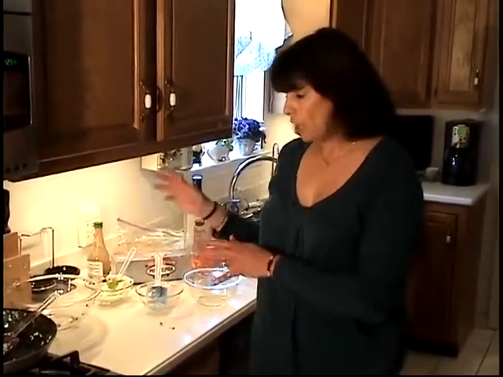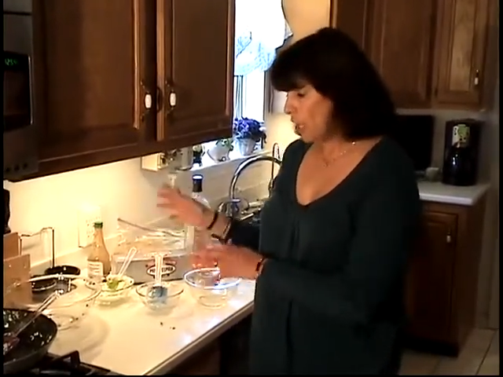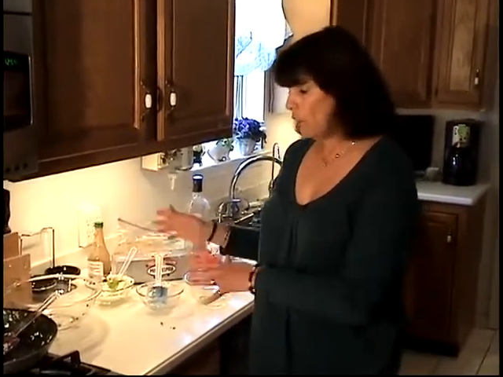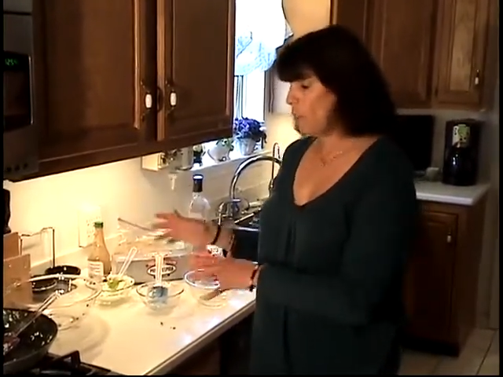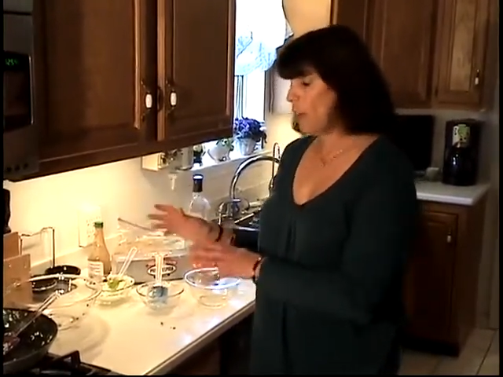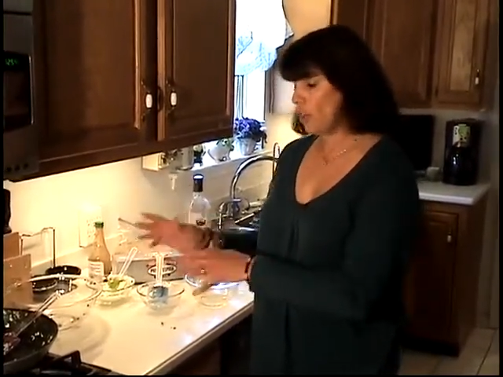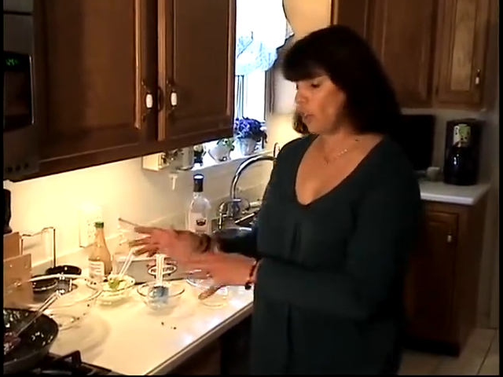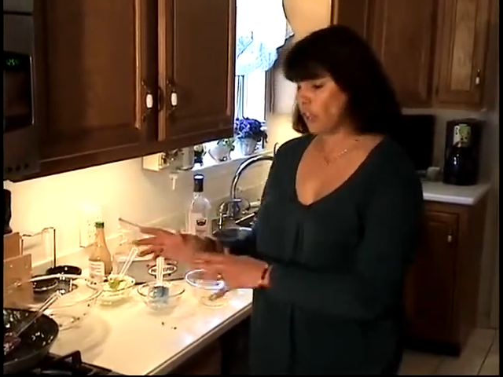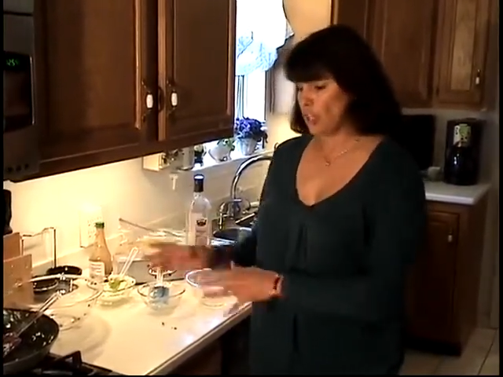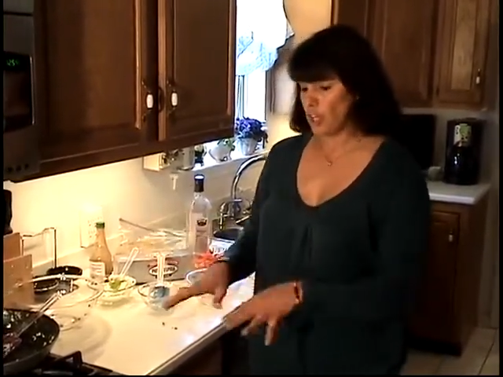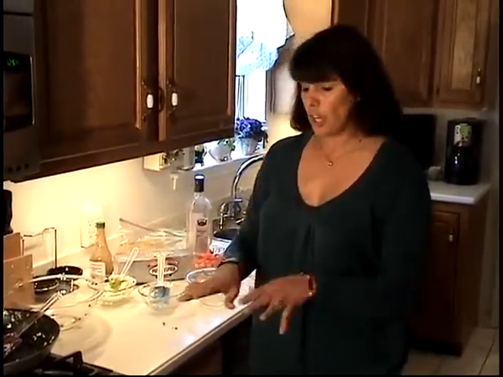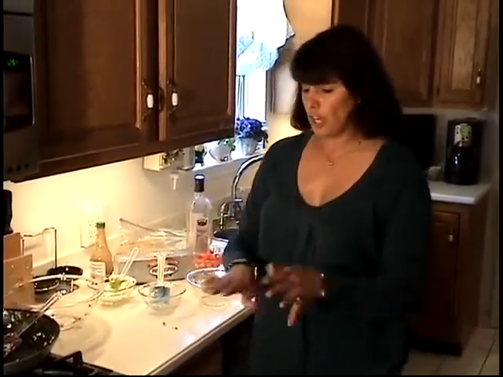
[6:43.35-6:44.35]
you're getting ready to cook
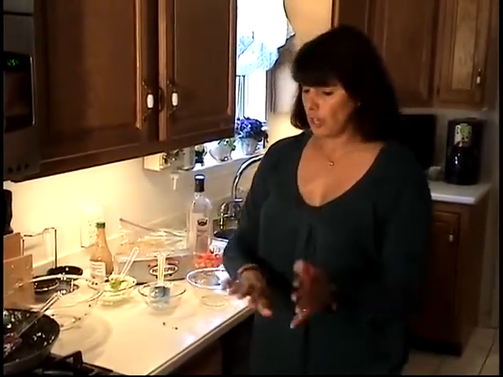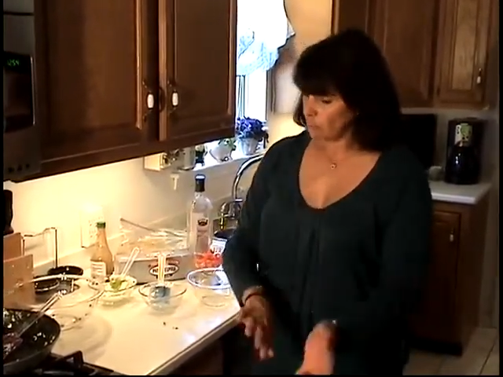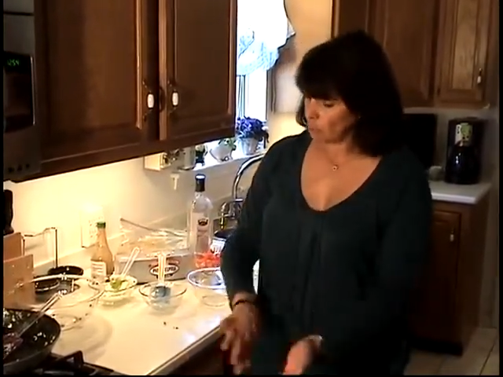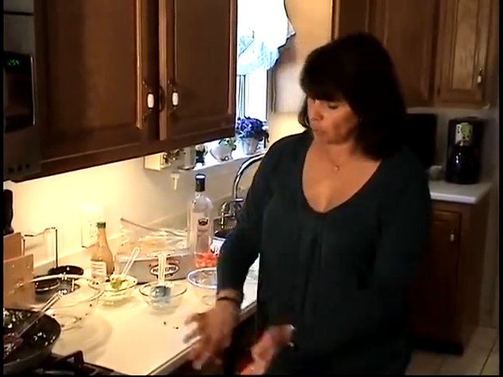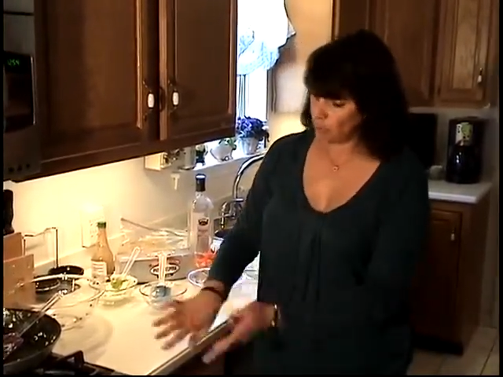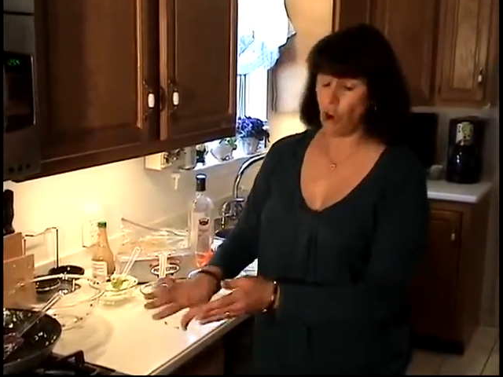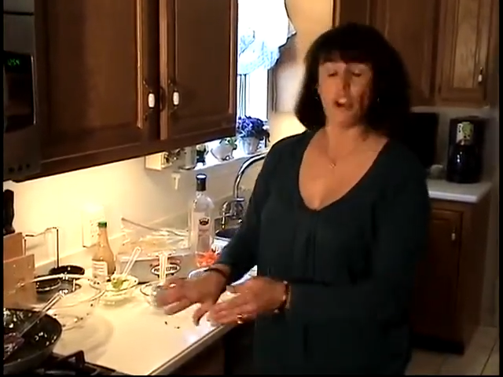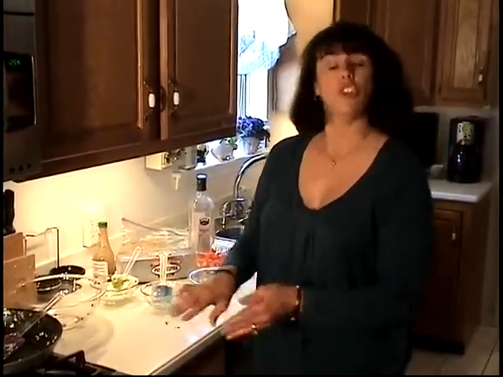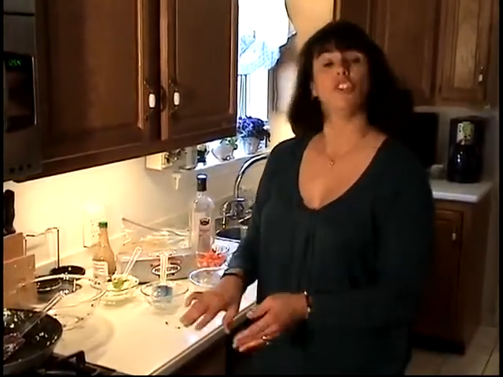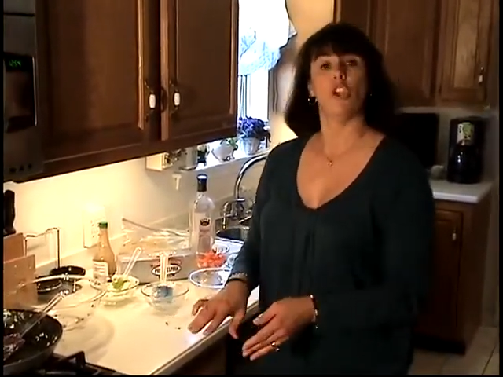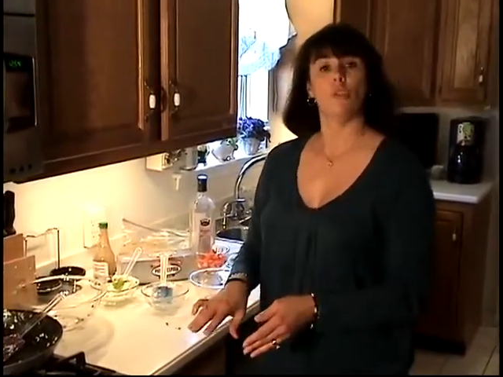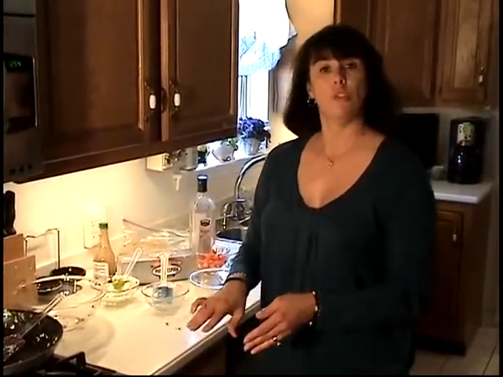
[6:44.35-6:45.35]
the chicken, put the
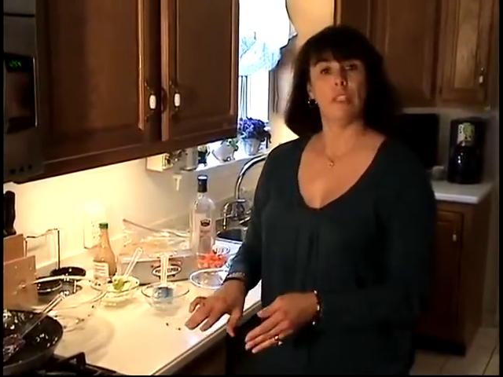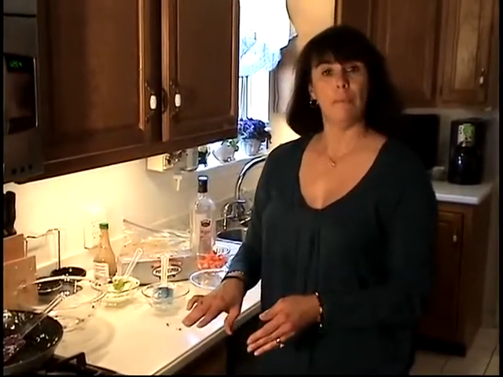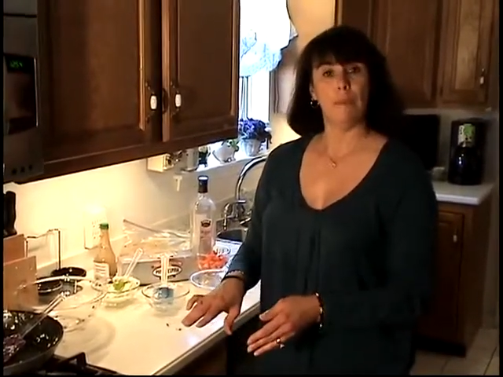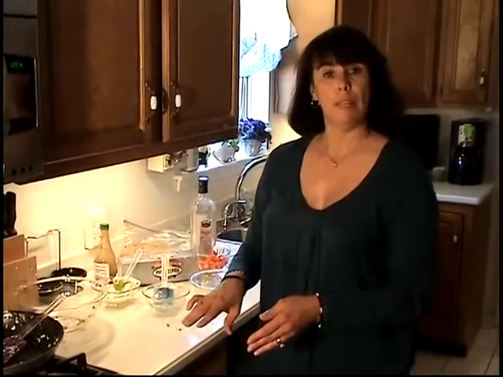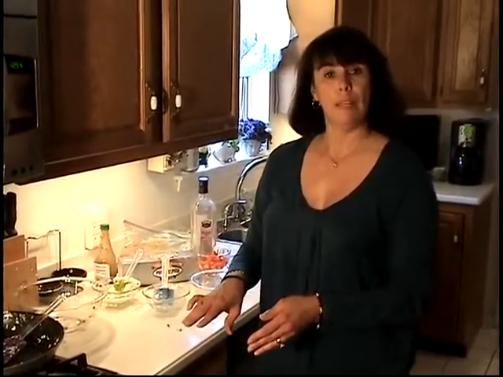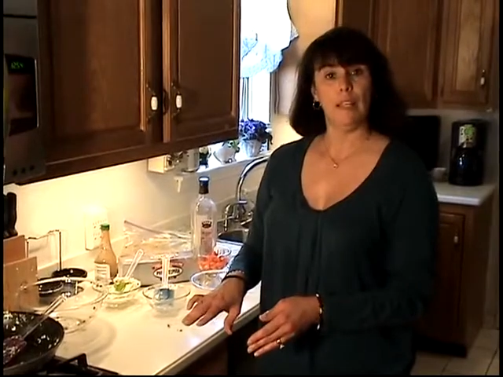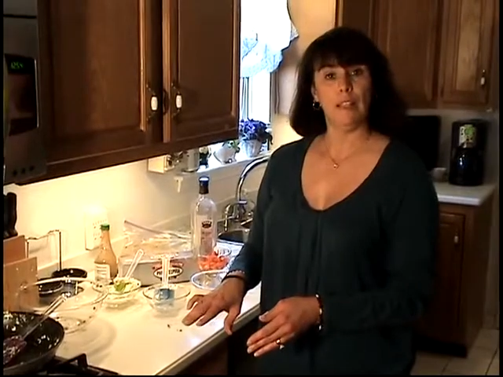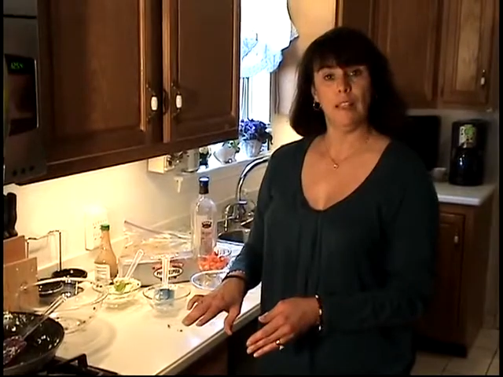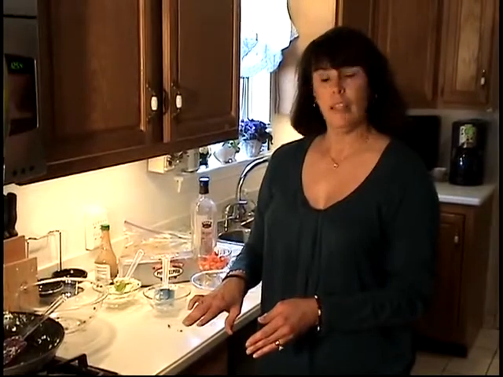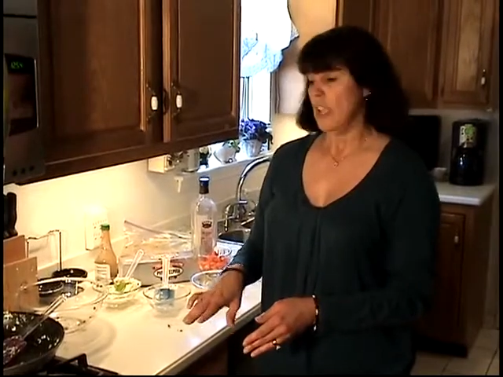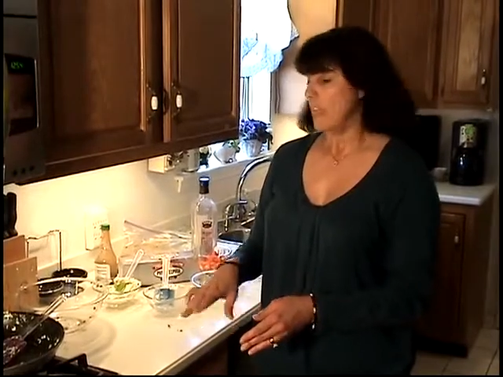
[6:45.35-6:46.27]
artichoke dip in.